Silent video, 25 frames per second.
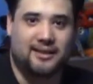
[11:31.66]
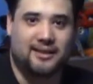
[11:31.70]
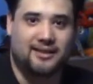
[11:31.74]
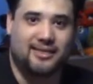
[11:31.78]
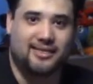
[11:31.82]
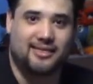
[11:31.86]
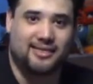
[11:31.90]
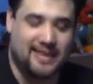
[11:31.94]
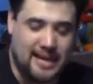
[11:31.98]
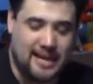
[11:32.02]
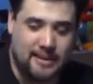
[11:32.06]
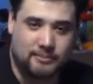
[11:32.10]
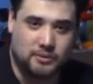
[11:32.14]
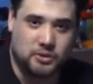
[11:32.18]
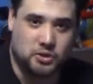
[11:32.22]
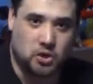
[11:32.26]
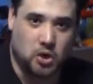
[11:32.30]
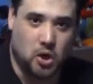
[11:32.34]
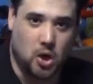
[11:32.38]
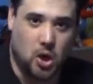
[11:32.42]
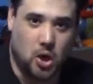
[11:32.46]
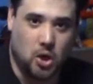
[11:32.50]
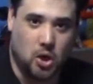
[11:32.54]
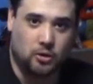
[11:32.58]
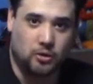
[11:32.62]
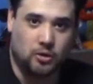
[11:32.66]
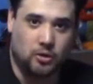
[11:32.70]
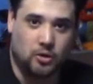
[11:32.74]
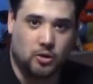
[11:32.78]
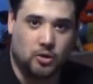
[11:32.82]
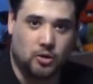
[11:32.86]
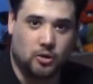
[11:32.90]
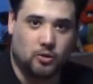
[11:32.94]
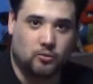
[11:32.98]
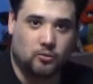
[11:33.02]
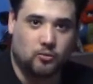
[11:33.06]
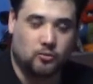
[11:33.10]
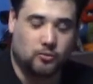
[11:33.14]
the theme song
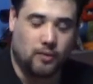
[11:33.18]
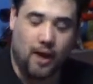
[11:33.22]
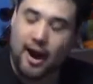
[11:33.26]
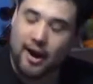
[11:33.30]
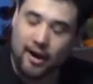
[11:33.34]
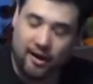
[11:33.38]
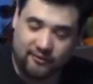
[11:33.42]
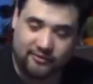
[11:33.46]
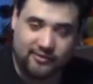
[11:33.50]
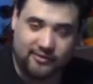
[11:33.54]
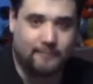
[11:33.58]
right off the